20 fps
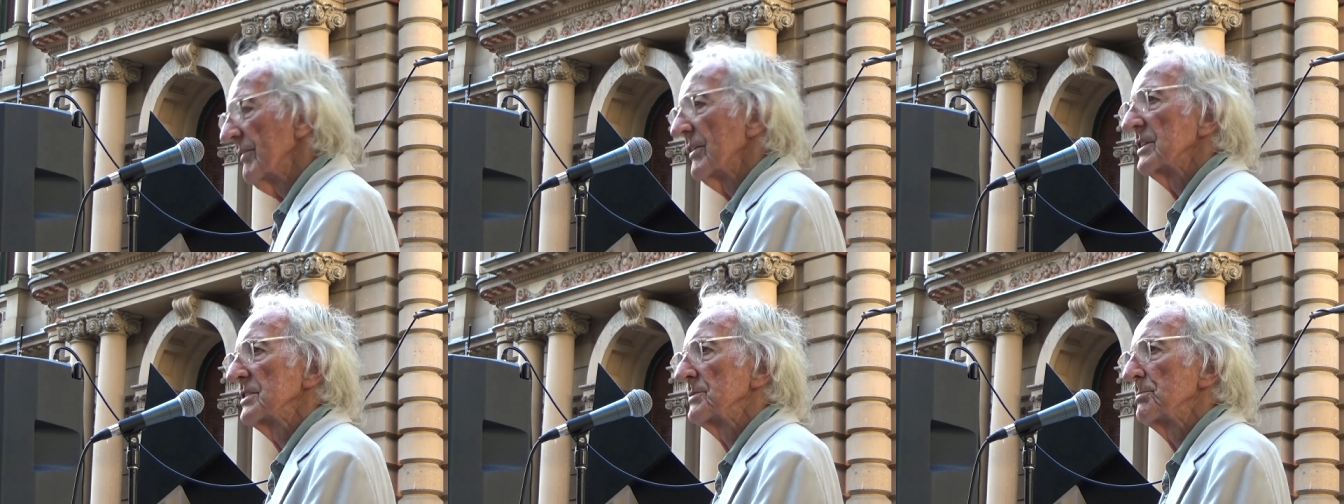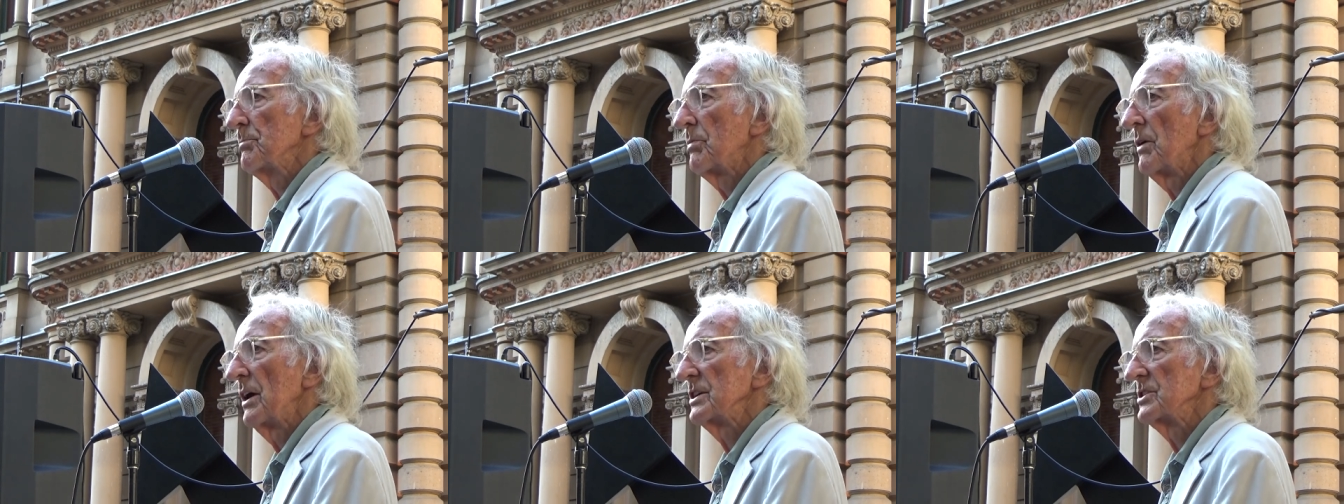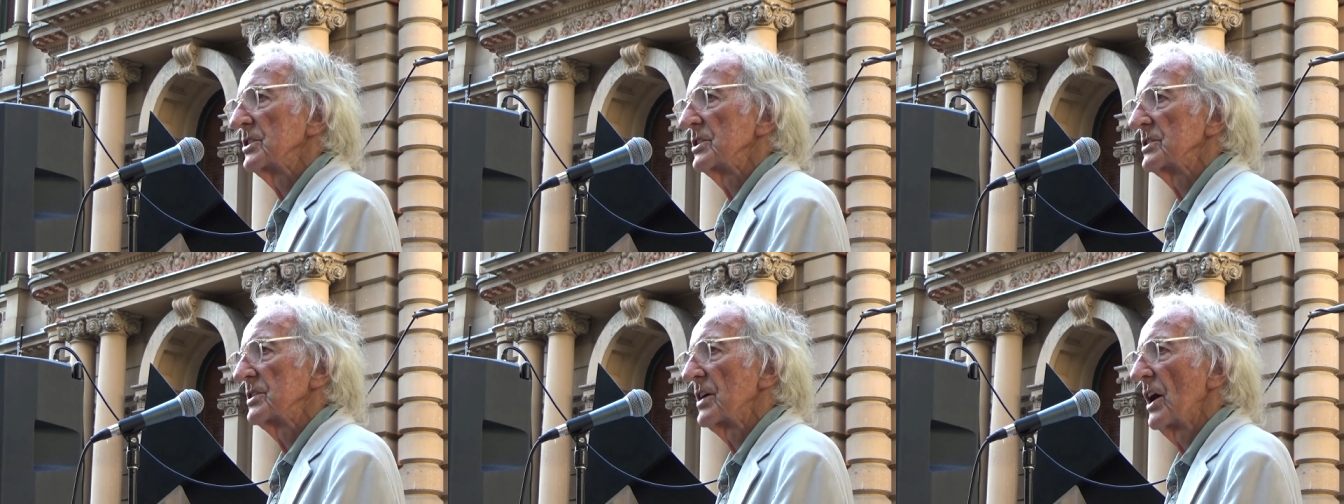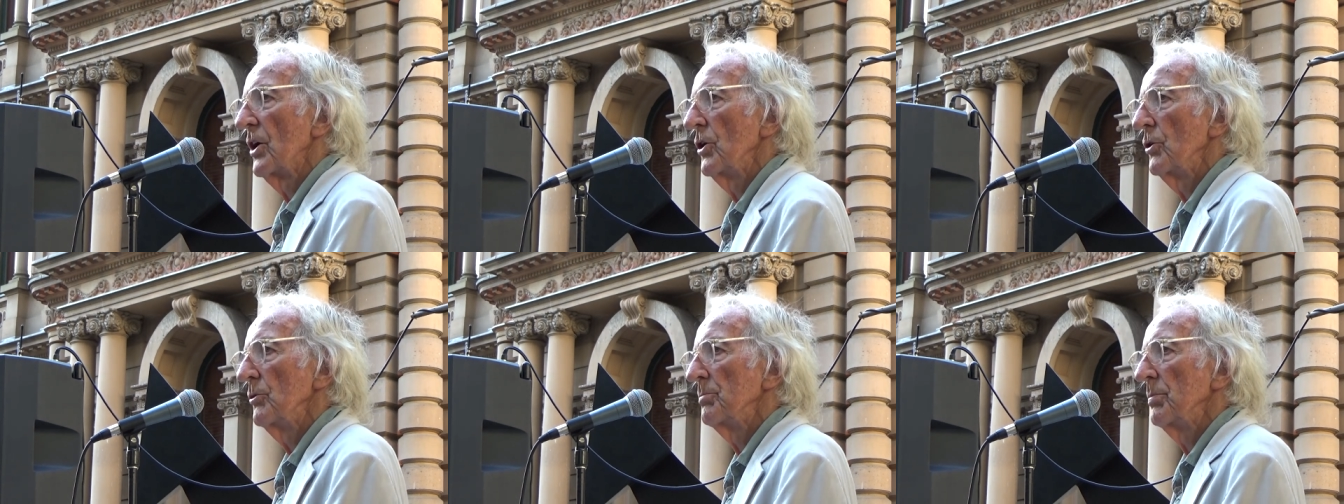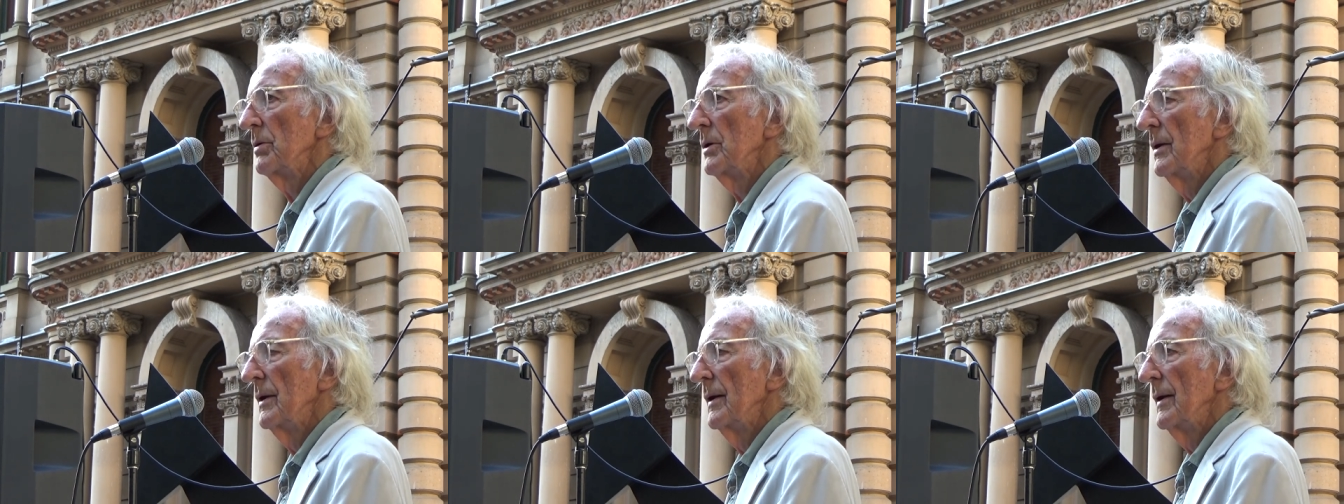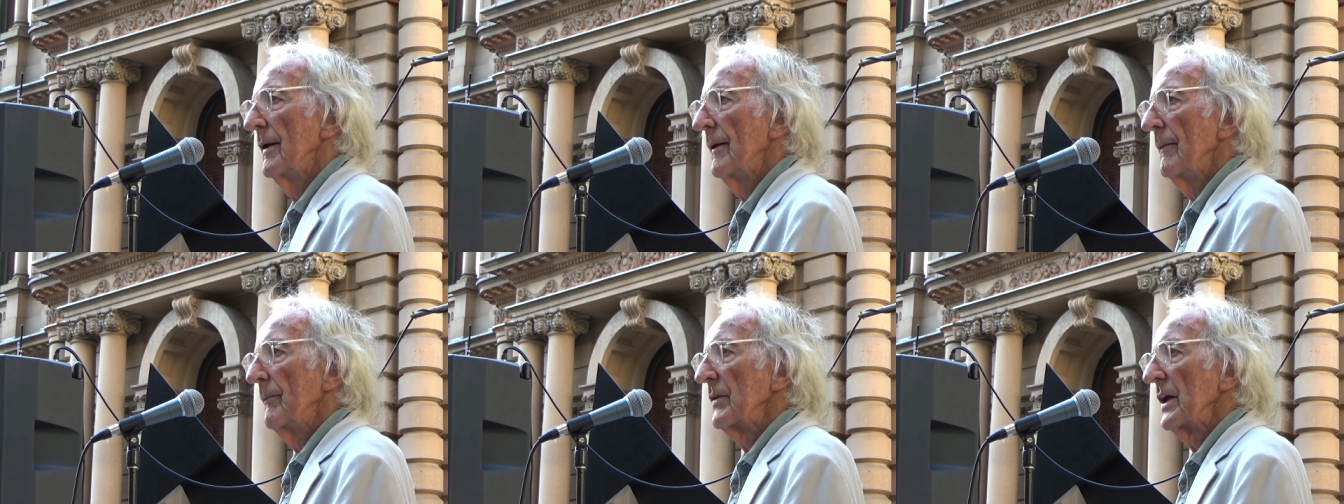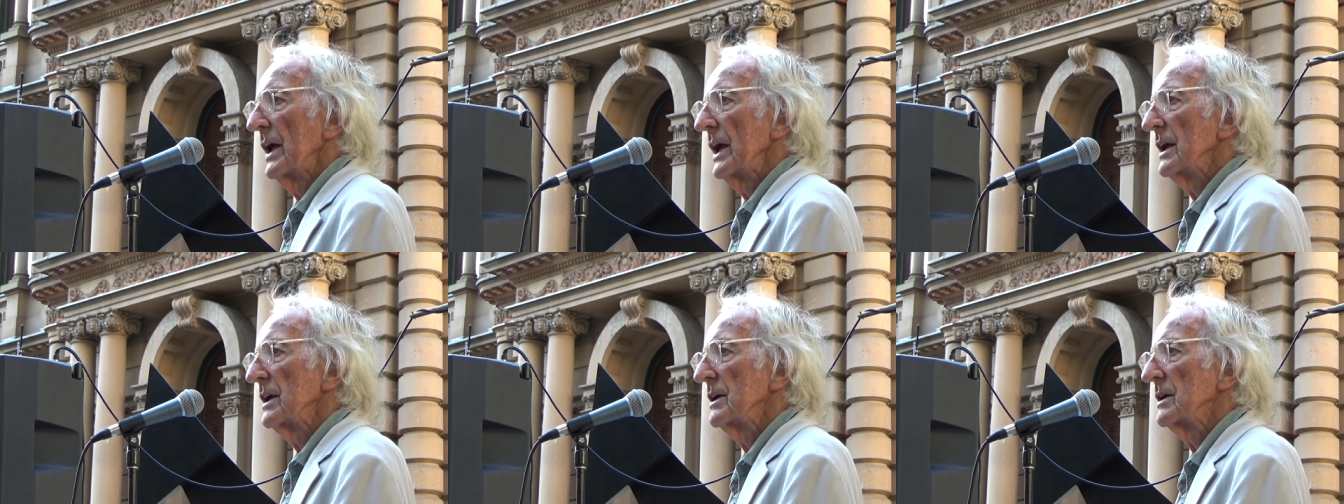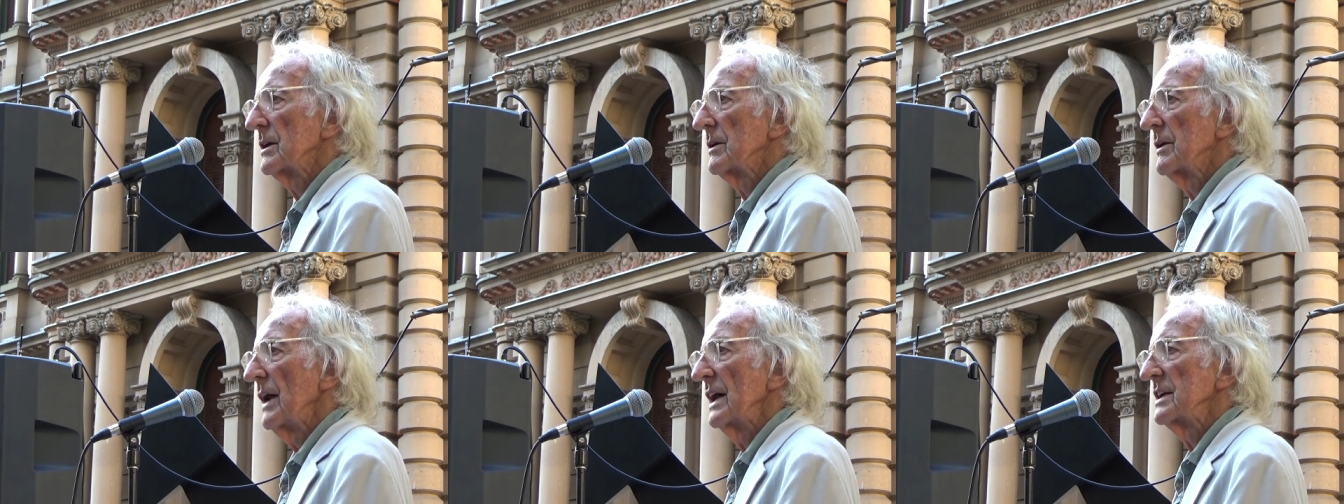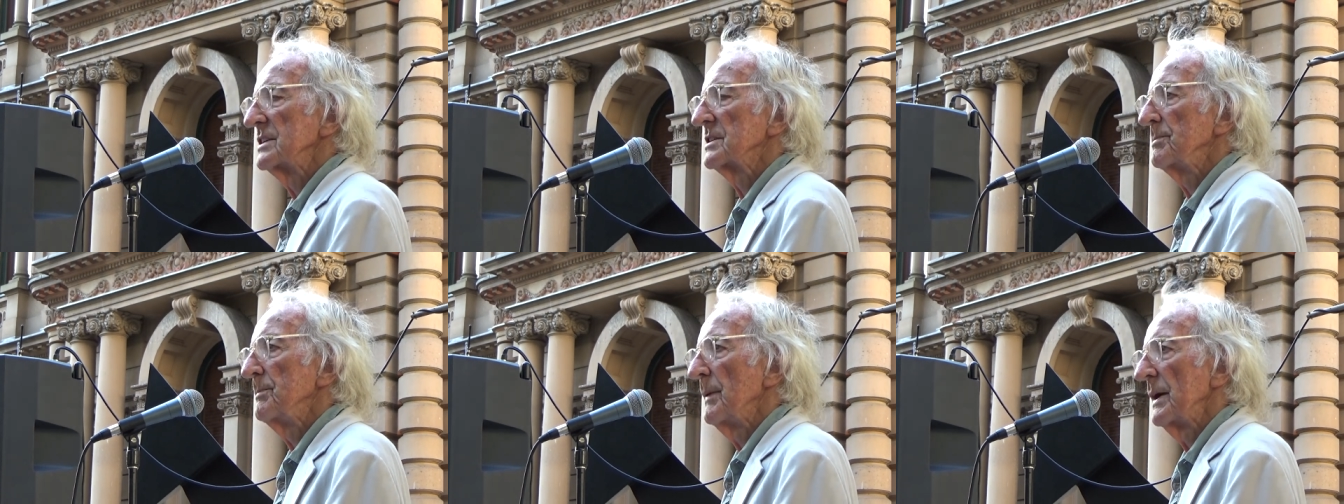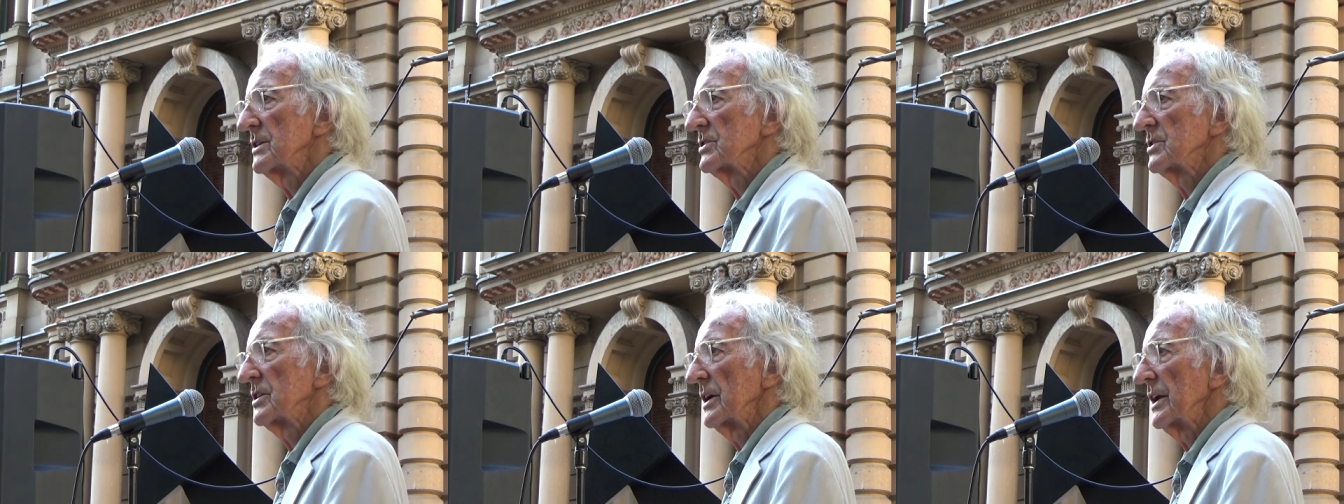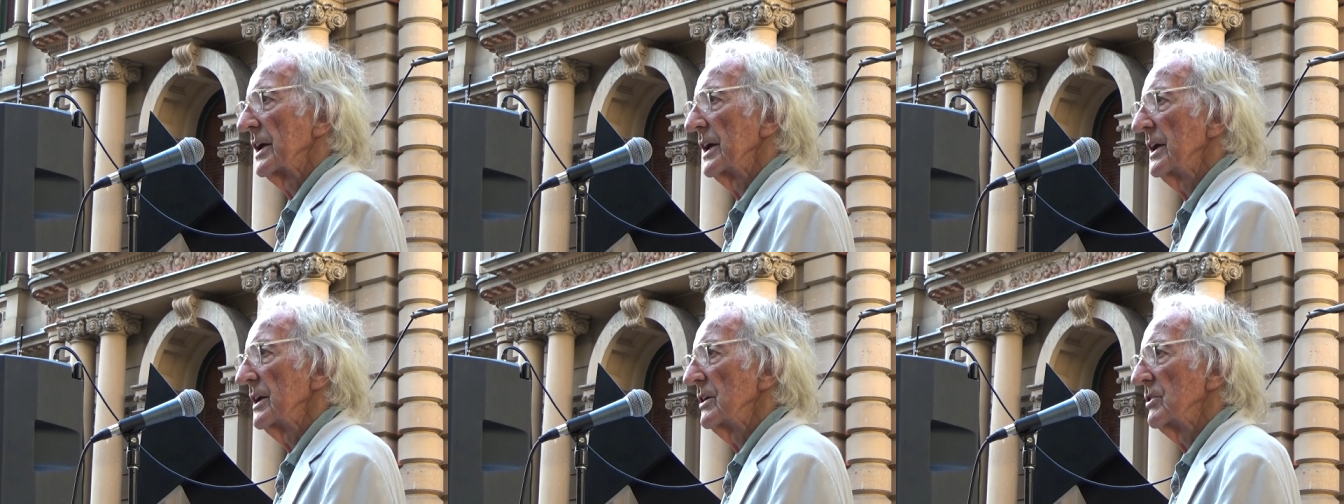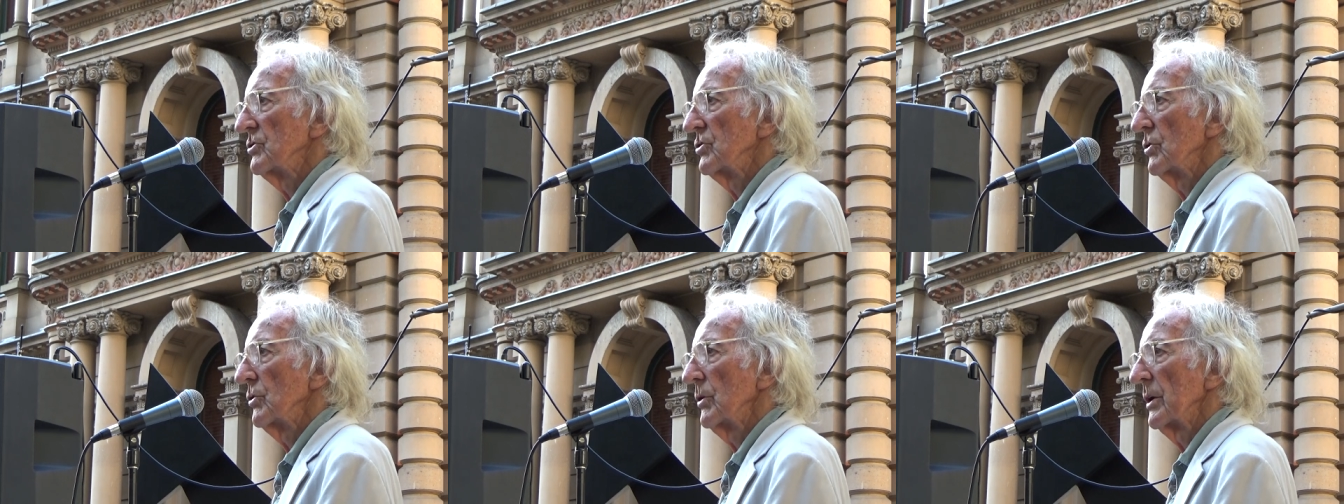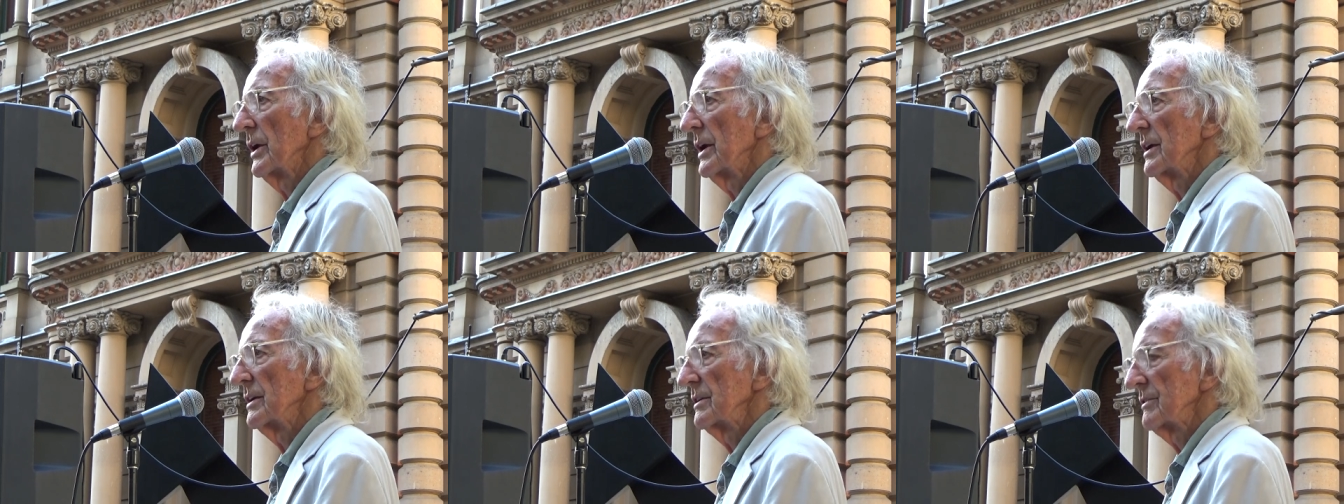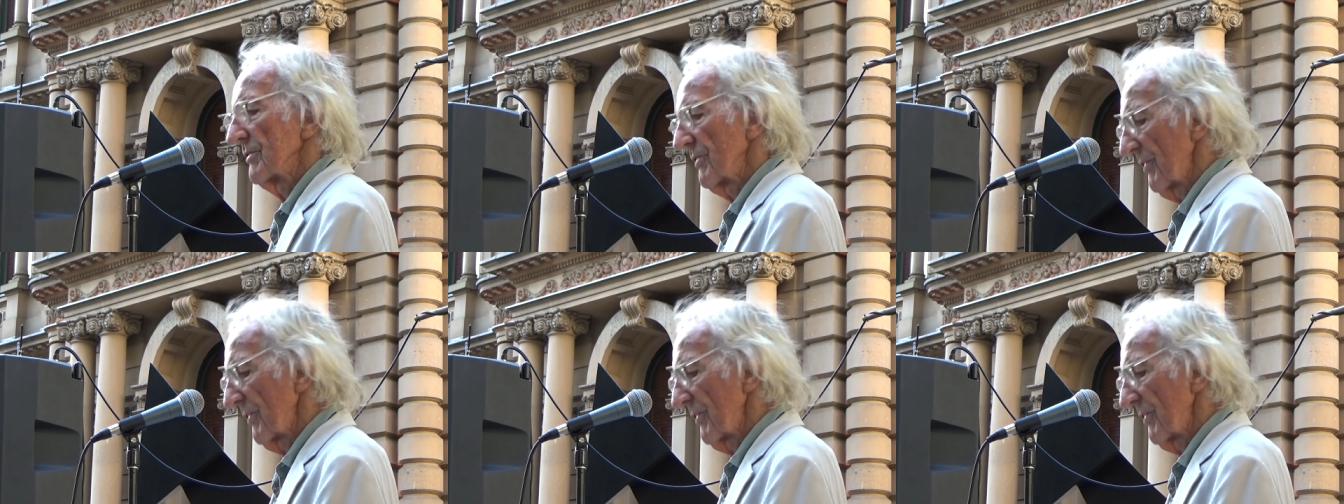of us precious hope, especially Julian's